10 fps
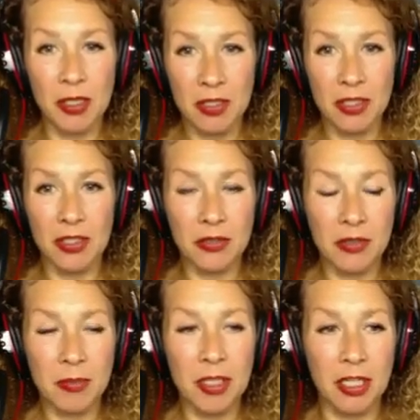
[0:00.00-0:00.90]
There's a
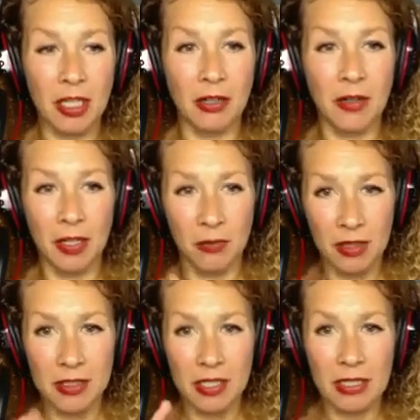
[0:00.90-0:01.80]
description area where
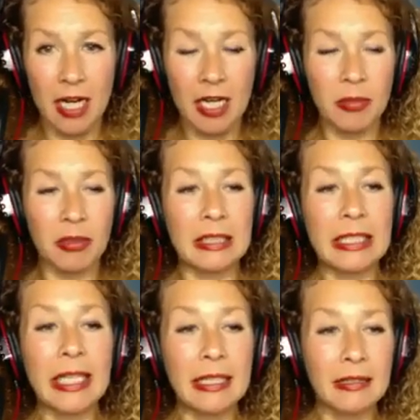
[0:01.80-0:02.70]
I can put a
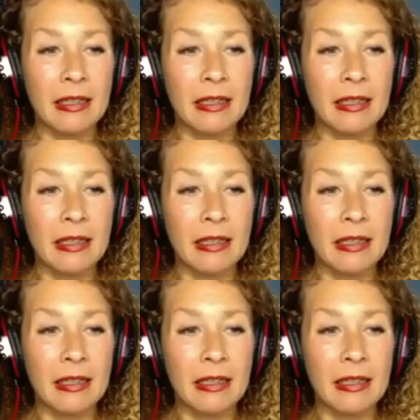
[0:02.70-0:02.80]
link.